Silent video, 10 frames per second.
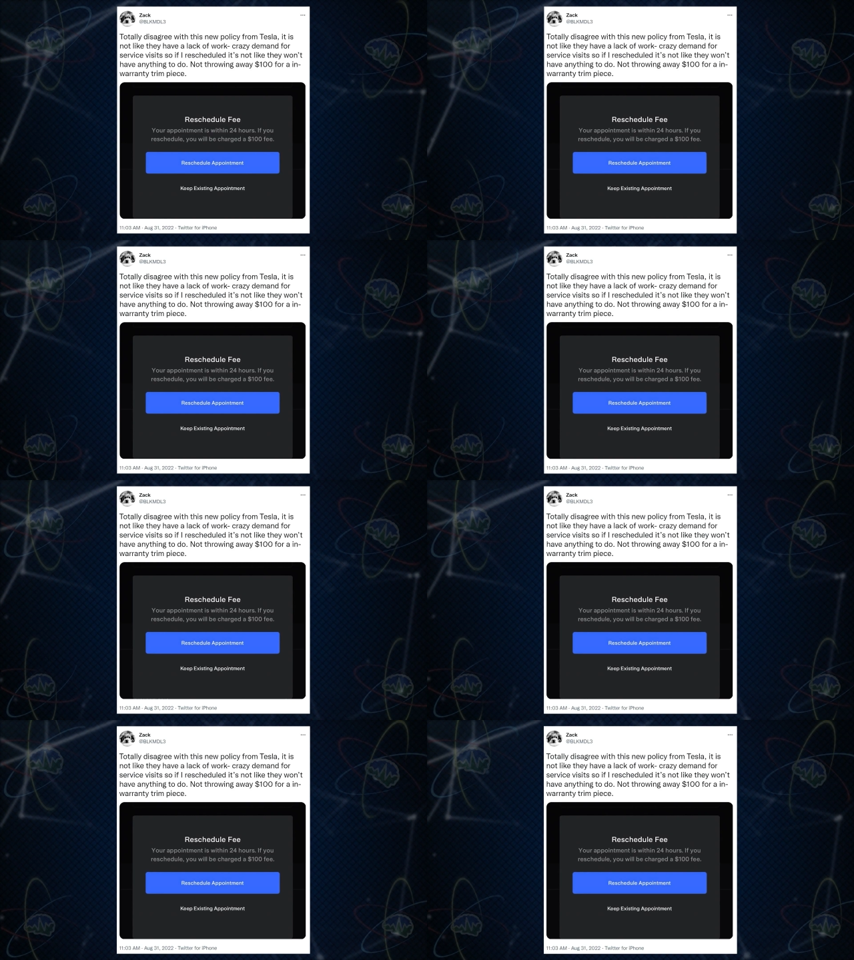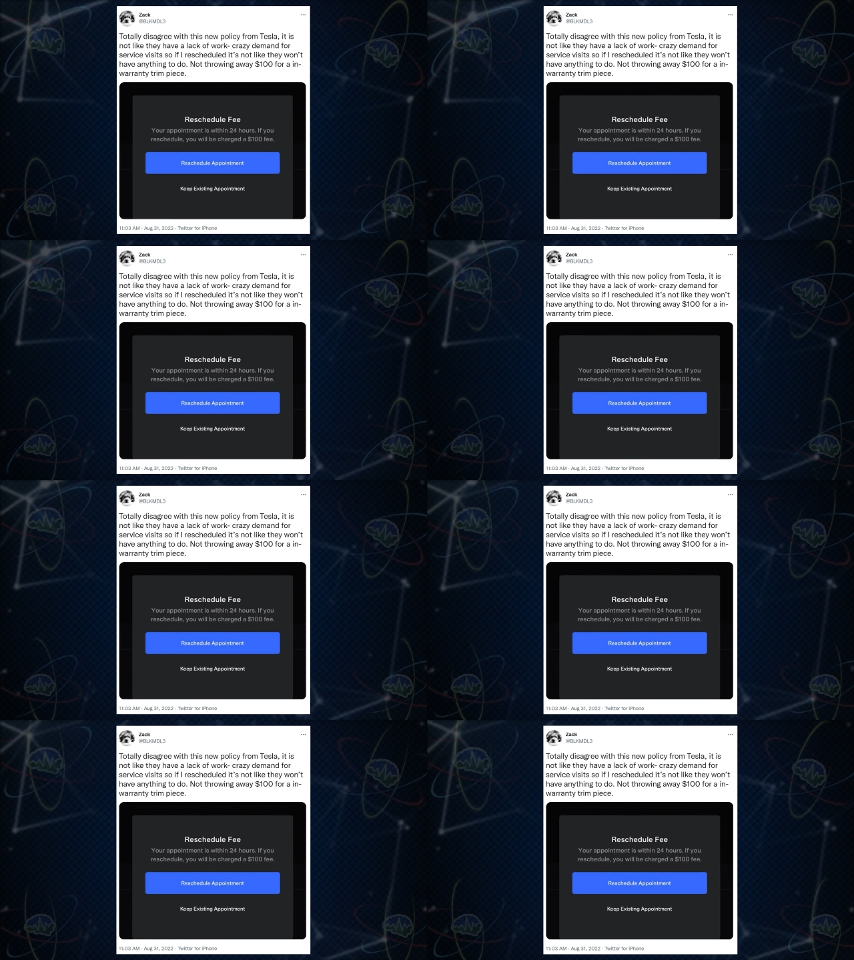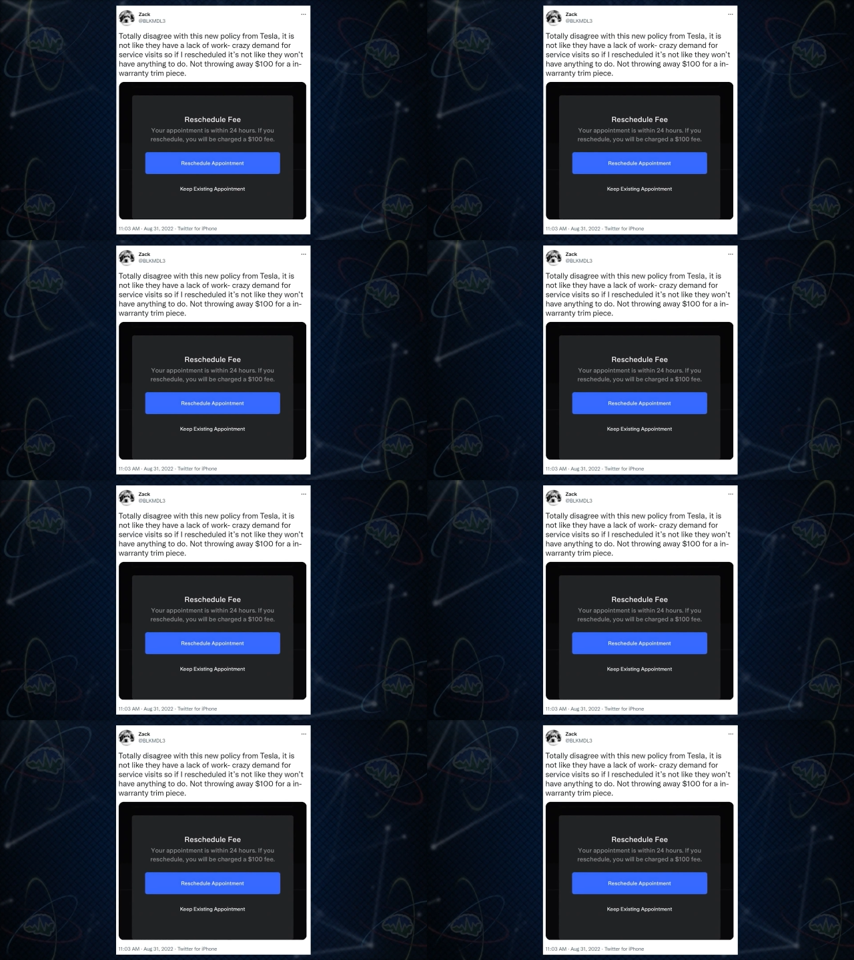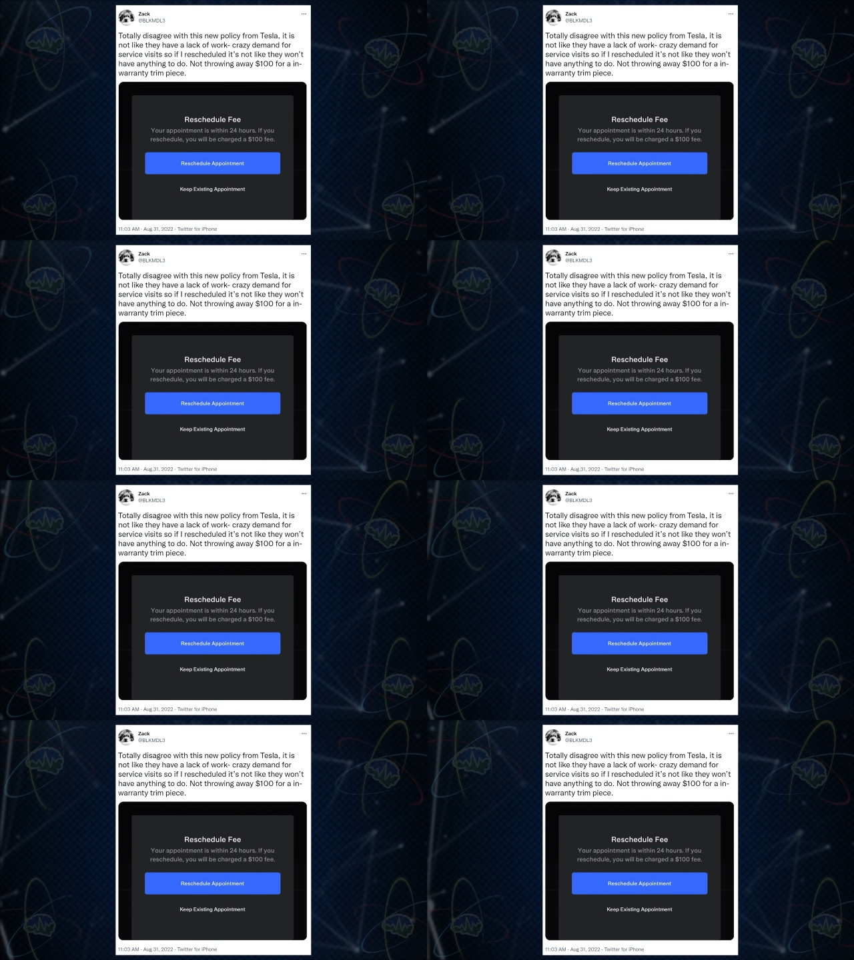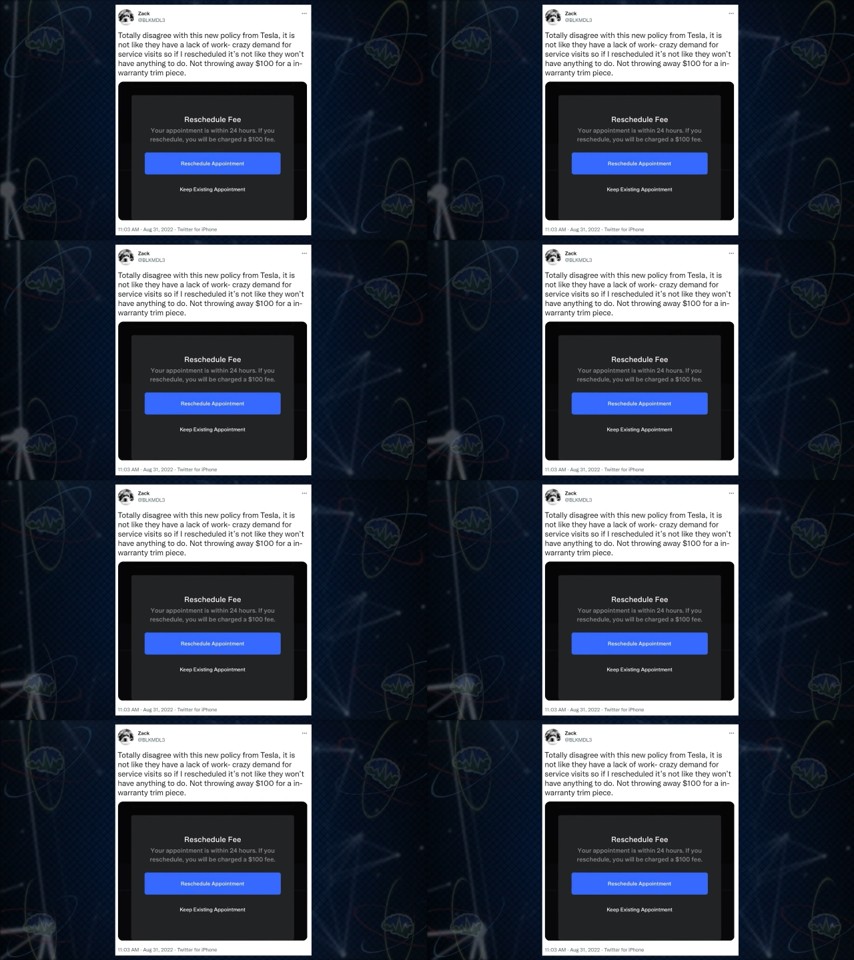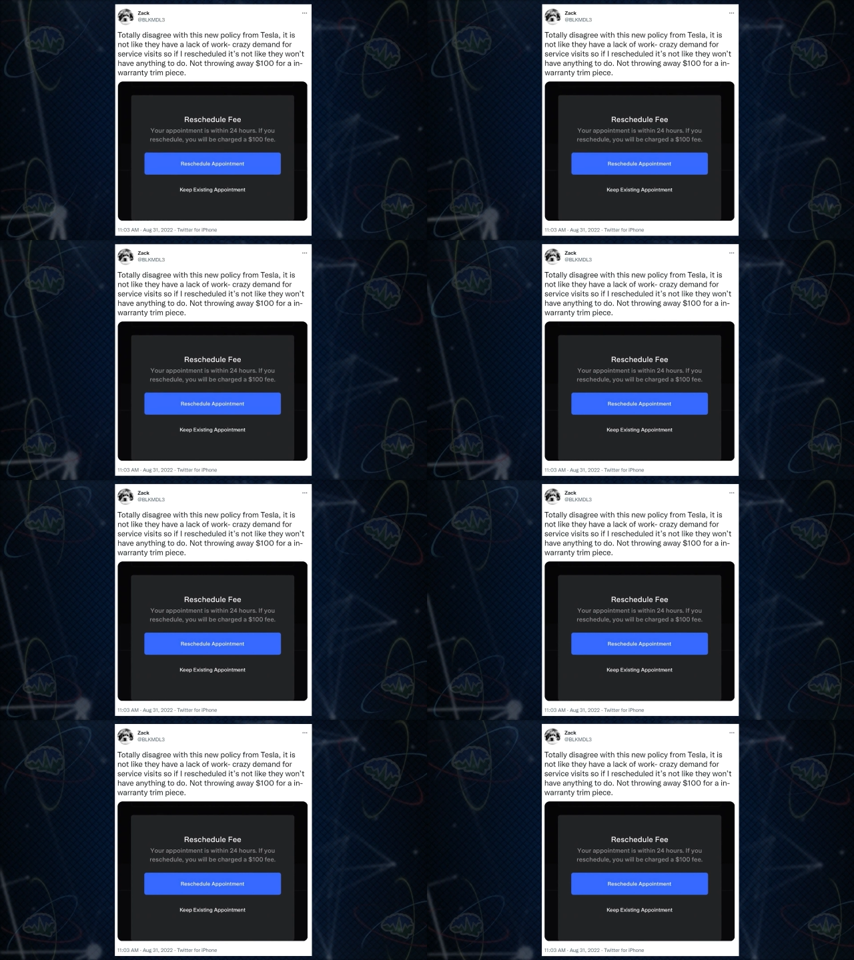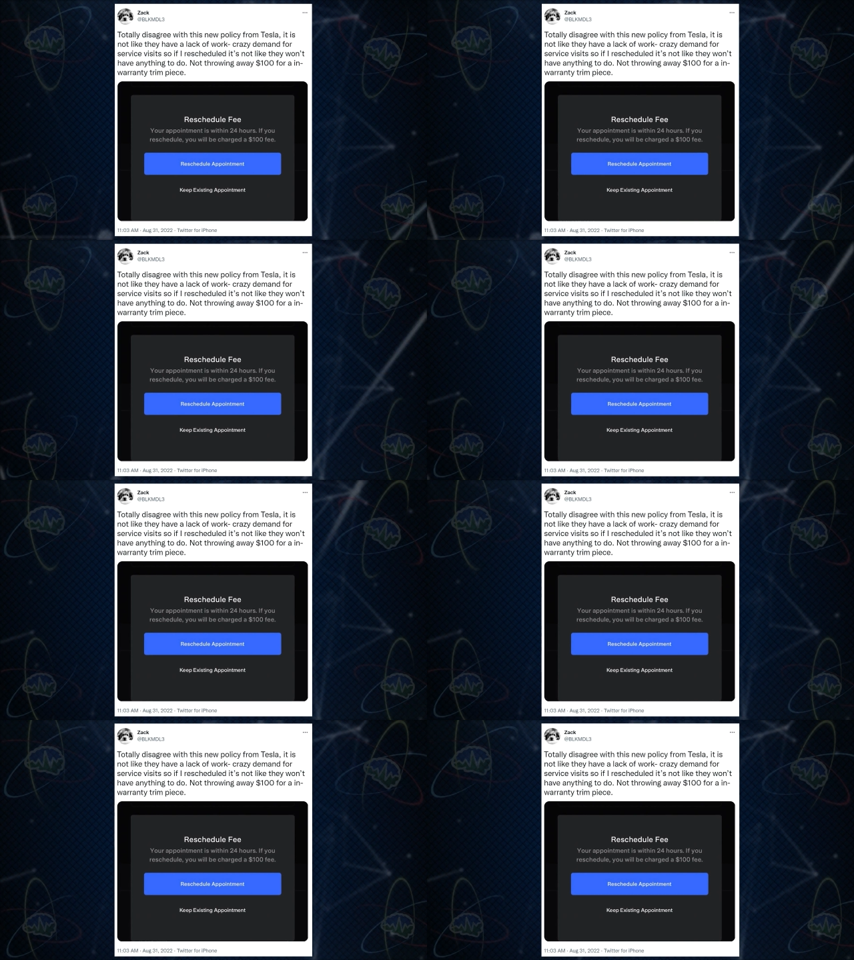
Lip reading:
No face is visible, so there are no lips to read.